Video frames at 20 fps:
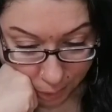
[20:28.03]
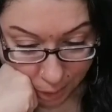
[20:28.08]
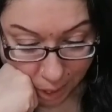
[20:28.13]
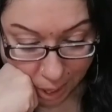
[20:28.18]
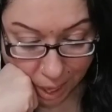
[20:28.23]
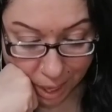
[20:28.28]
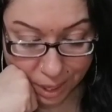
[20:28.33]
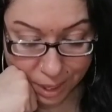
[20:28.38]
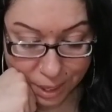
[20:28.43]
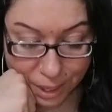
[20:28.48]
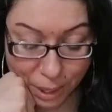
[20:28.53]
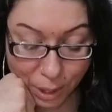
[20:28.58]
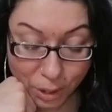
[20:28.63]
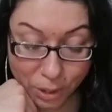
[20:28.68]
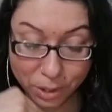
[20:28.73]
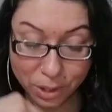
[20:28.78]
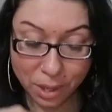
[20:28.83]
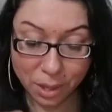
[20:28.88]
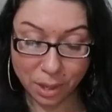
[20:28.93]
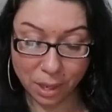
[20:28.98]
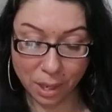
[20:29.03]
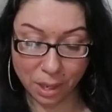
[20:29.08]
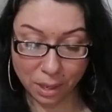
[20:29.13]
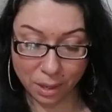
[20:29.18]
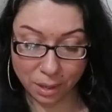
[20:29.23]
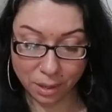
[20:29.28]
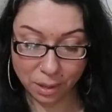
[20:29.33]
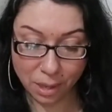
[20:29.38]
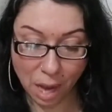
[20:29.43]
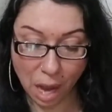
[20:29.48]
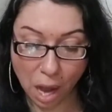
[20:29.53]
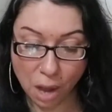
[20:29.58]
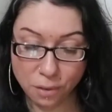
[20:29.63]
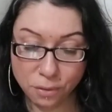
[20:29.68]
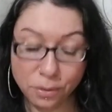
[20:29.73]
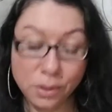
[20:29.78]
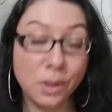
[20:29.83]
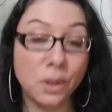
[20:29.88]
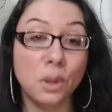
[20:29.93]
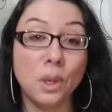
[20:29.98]
And here's the thing. I
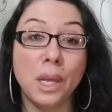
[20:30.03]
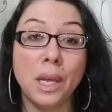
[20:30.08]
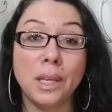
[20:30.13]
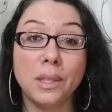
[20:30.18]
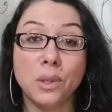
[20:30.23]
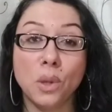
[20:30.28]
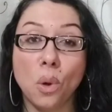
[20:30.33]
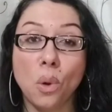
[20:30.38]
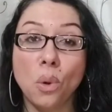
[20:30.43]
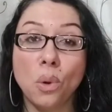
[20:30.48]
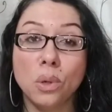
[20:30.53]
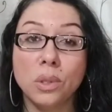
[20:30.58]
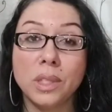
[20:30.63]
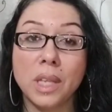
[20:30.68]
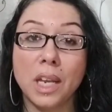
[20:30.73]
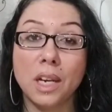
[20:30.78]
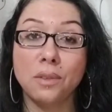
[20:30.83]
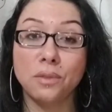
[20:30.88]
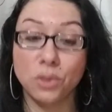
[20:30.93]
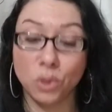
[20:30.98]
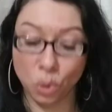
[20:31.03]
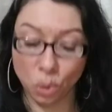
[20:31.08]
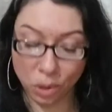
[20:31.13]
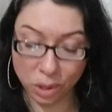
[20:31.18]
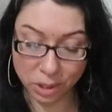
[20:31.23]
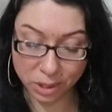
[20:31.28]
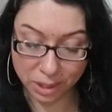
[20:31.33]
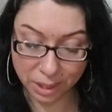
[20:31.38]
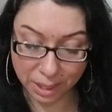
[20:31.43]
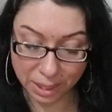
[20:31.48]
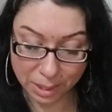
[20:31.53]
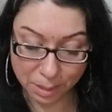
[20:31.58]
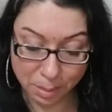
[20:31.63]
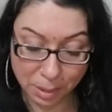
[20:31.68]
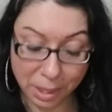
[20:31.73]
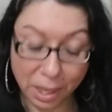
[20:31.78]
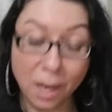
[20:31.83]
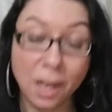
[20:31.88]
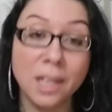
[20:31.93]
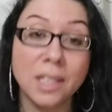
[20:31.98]
feel like the whole Ten of Swords is
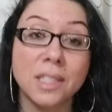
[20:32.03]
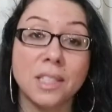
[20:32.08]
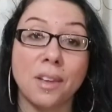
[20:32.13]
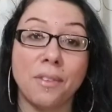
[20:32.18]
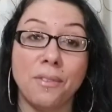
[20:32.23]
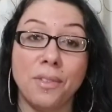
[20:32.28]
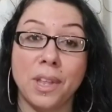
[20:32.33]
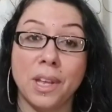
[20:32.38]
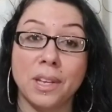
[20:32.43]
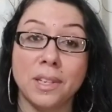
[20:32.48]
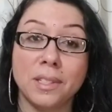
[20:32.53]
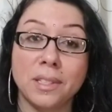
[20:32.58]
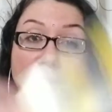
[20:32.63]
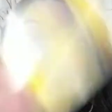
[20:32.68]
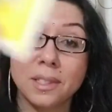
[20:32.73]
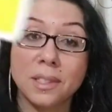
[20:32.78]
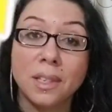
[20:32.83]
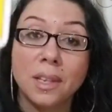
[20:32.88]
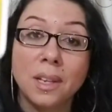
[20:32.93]
because of this.